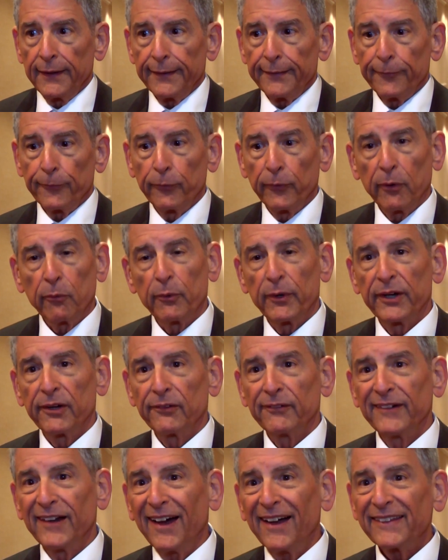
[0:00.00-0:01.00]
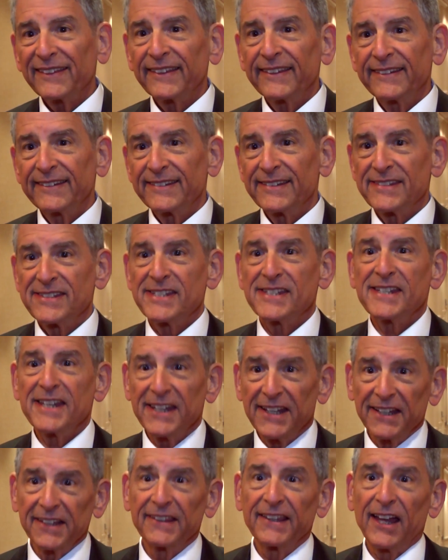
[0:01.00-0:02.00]
What we are not
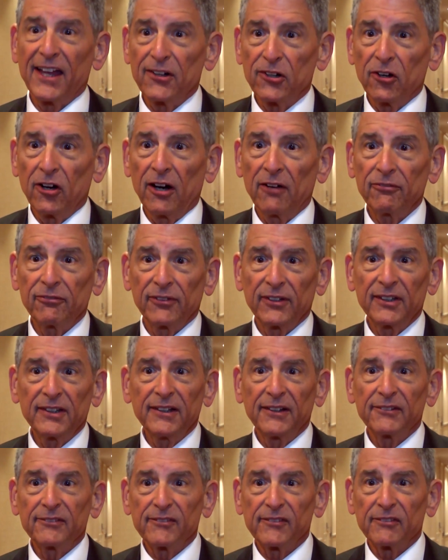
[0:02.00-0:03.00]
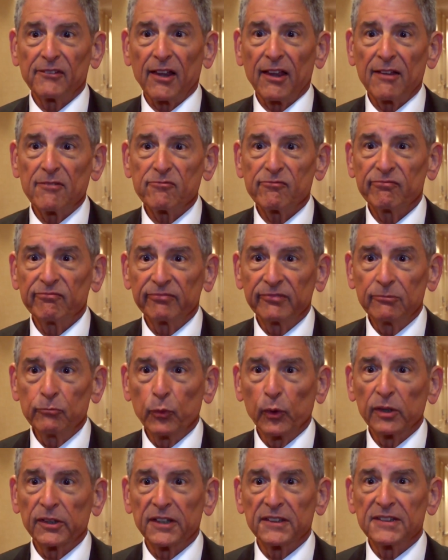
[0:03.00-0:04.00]
seeing that often, and
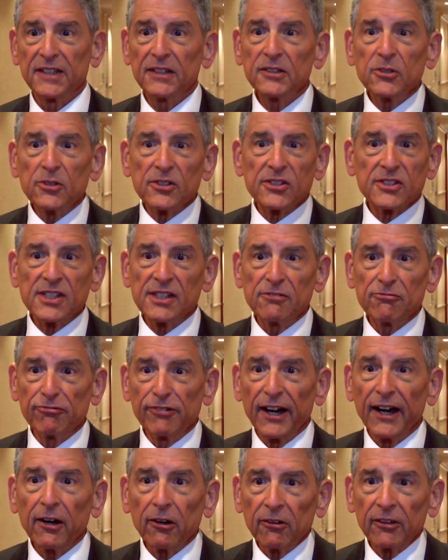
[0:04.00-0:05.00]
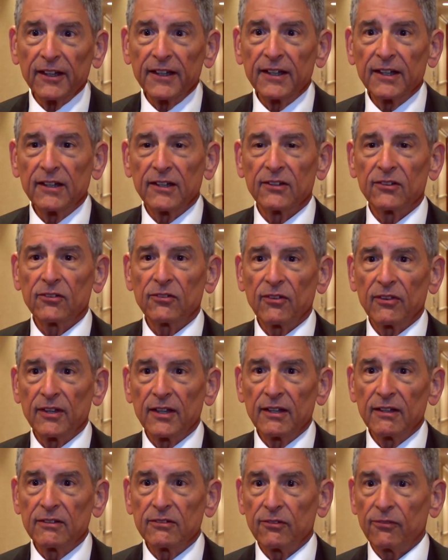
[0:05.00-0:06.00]
will continue to see rarely, is
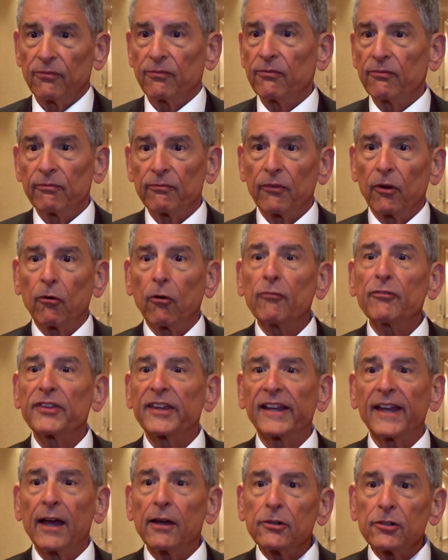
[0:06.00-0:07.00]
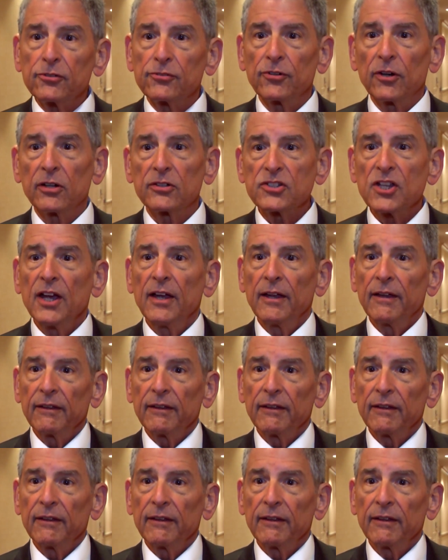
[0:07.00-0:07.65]
these over-the-counter drugs.